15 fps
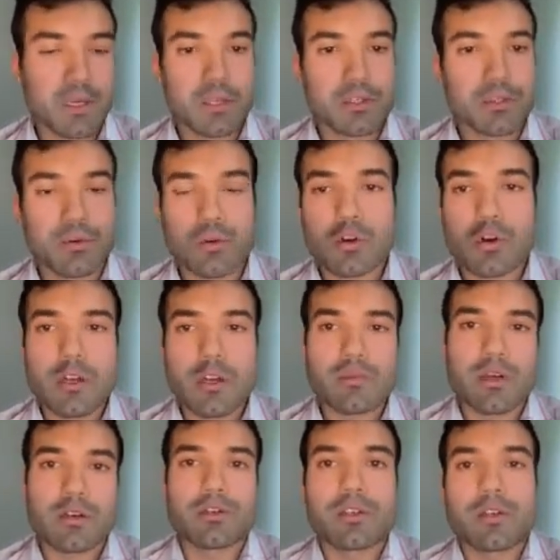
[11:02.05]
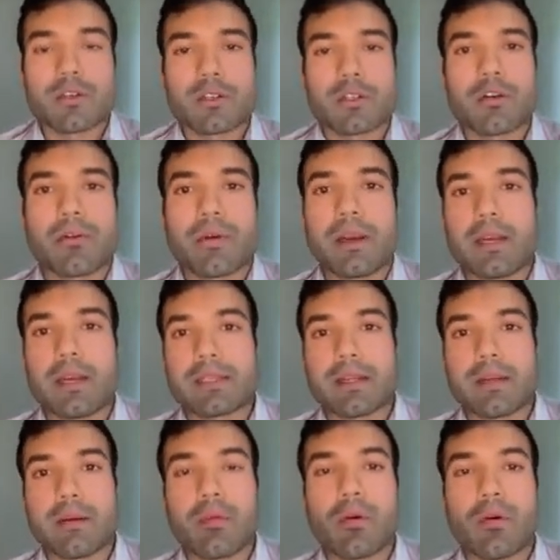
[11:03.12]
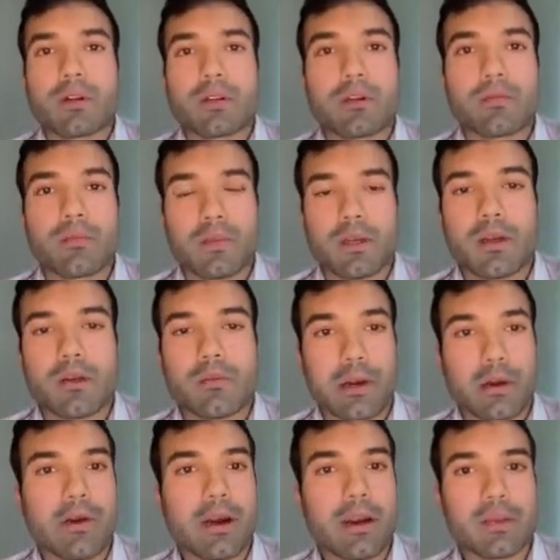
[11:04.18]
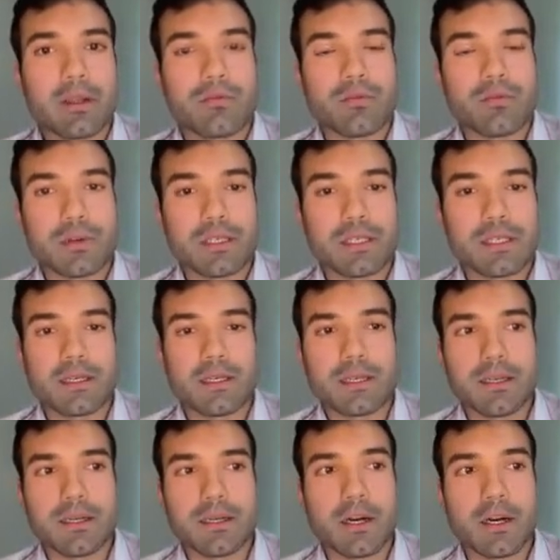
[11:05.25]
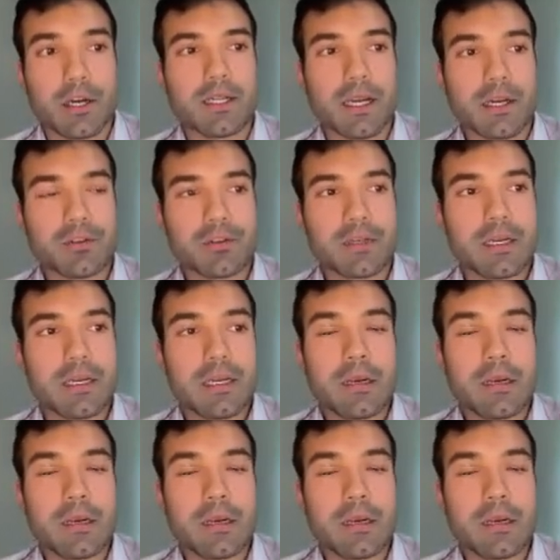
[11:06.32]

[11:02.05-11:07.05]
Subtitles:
So cross-microservice recurring is an important requirement for these architectures,